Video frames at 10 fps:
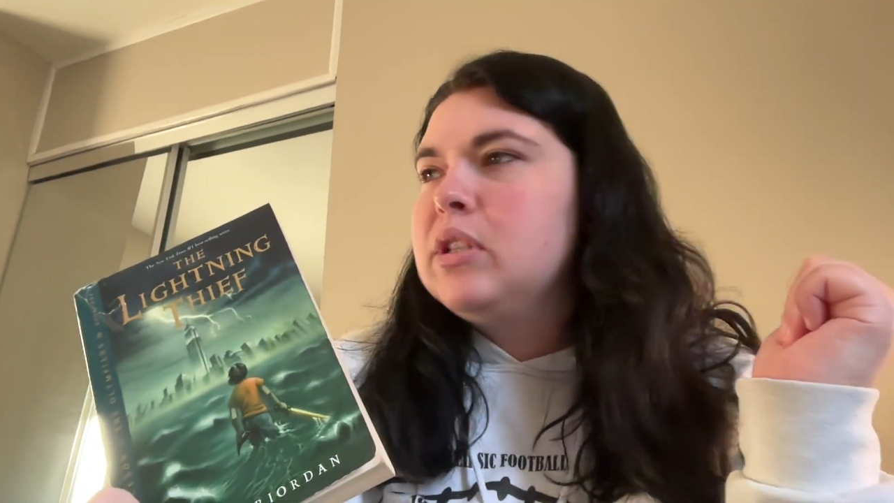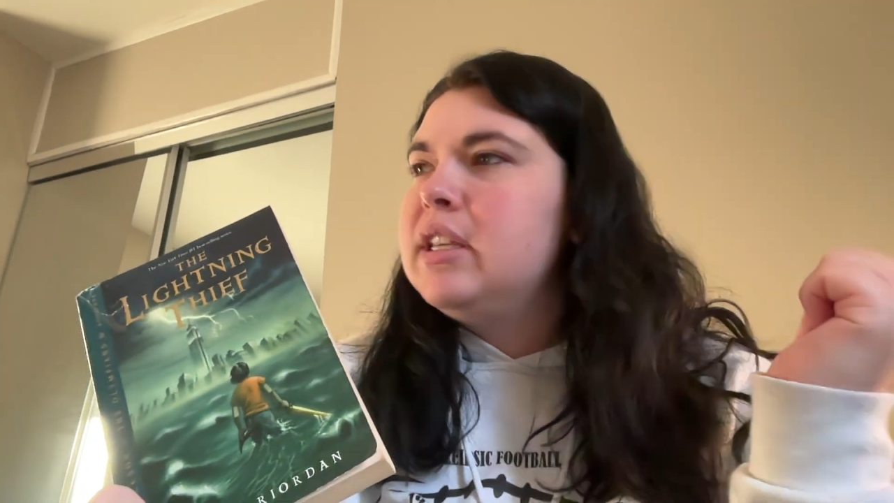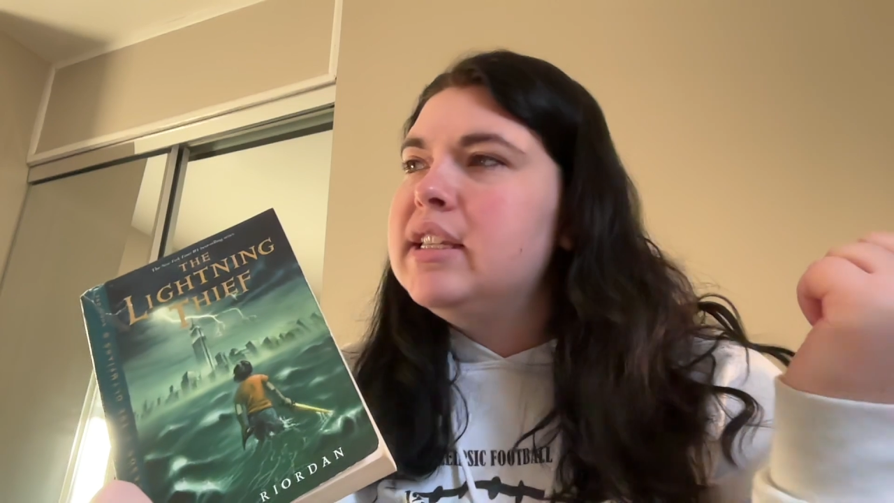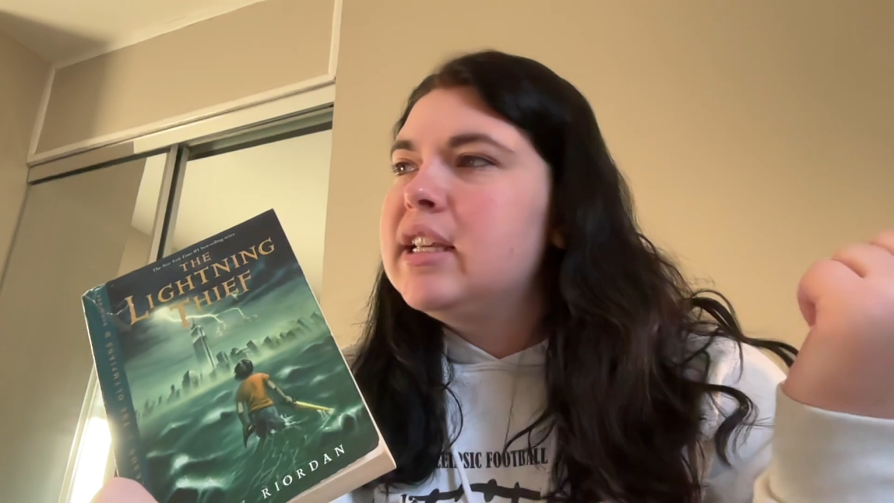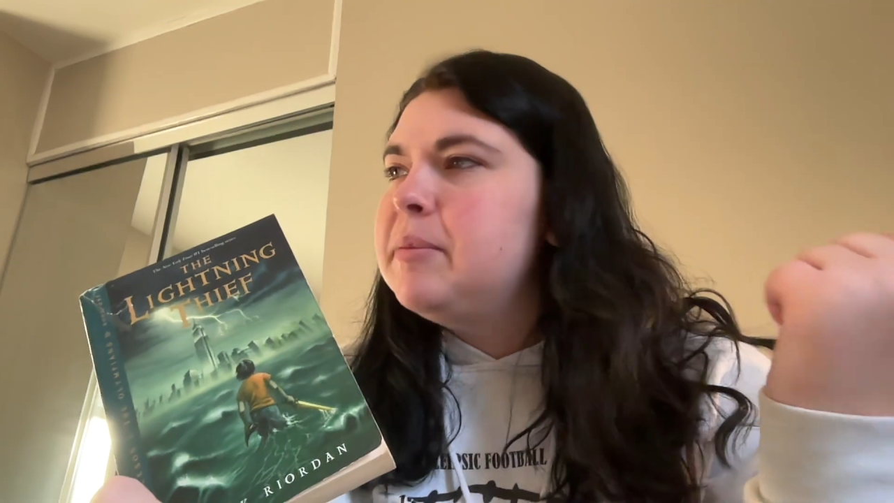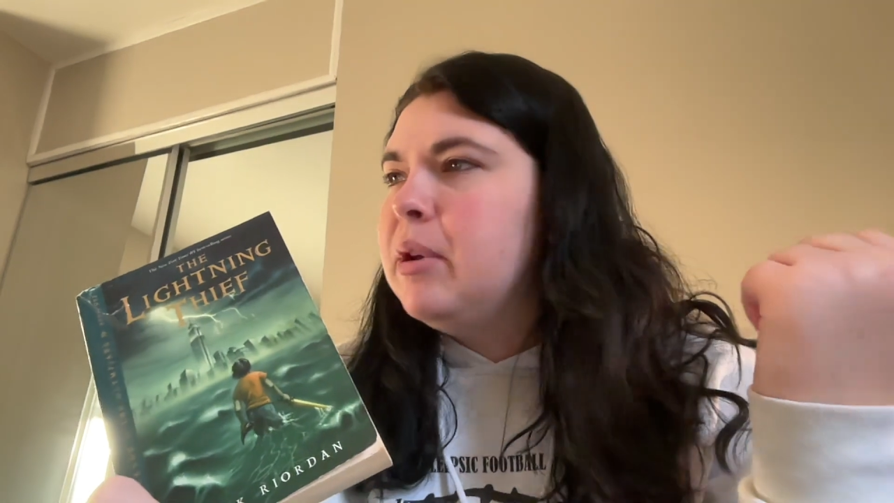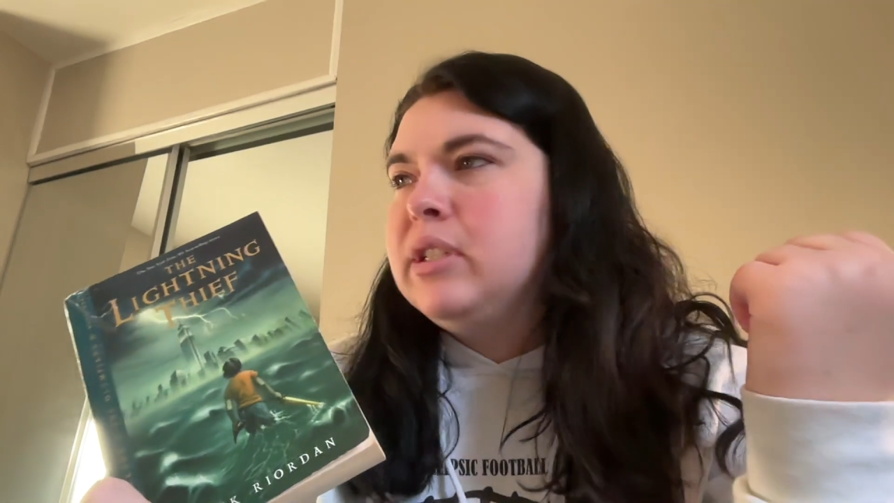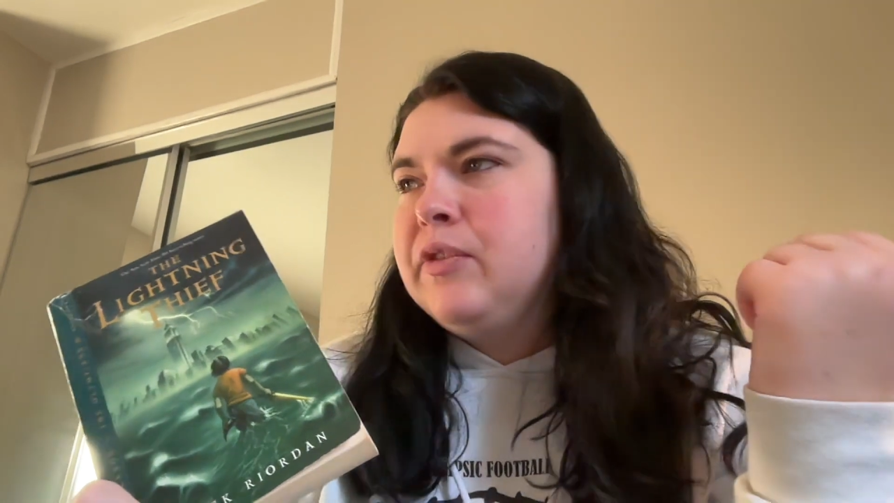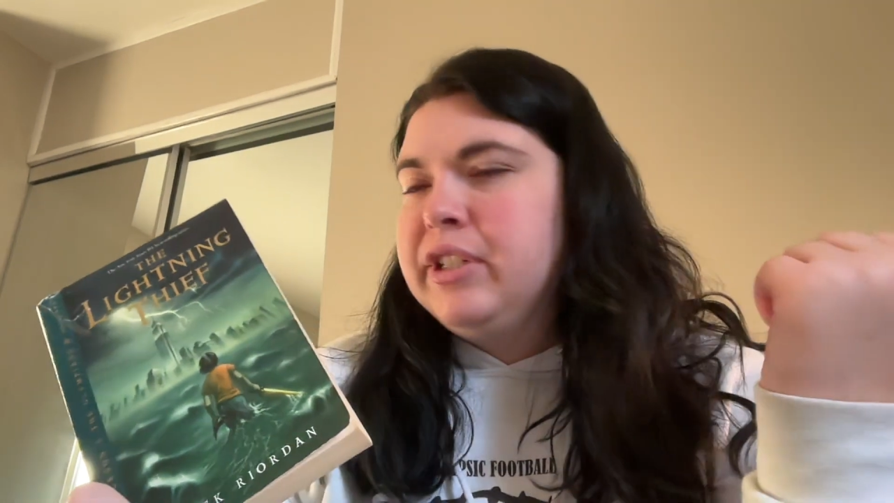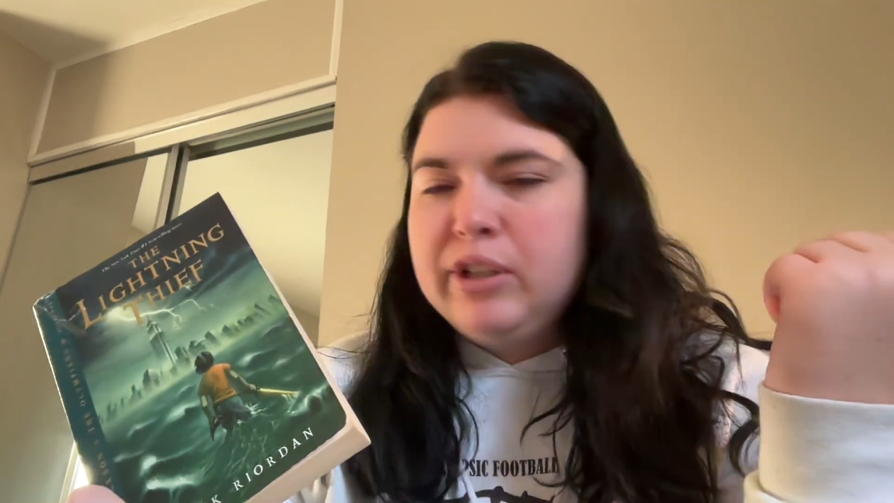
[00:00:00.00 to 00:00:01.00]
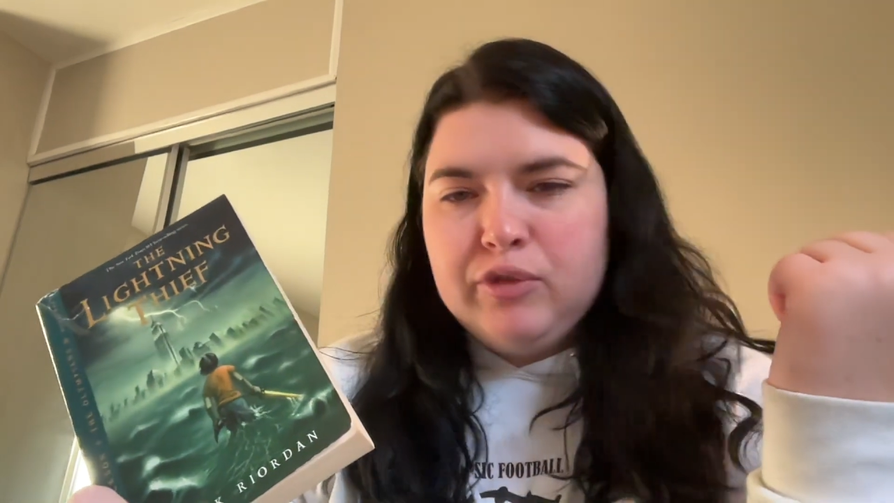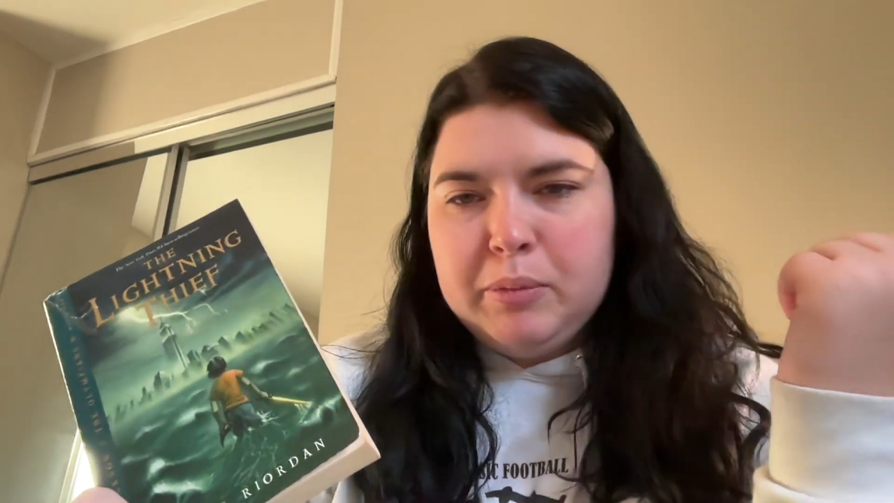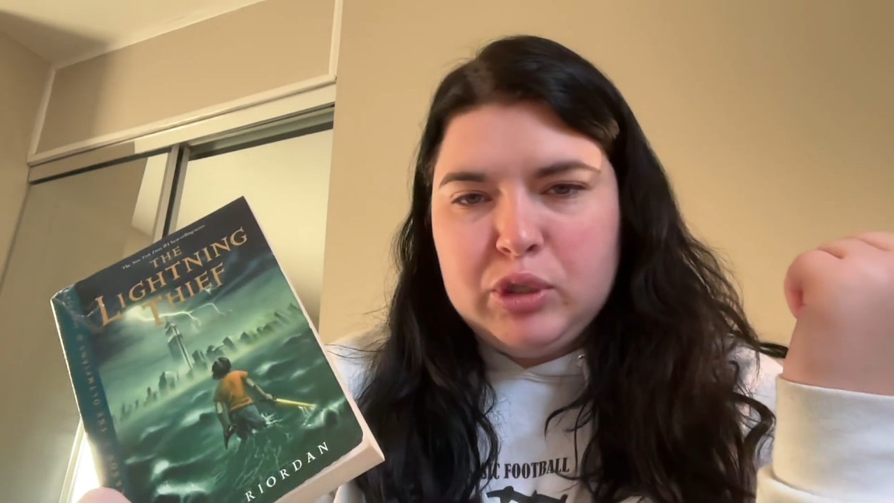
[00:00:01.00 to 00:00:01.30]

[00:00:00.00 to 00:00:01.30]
He's expelled every year from a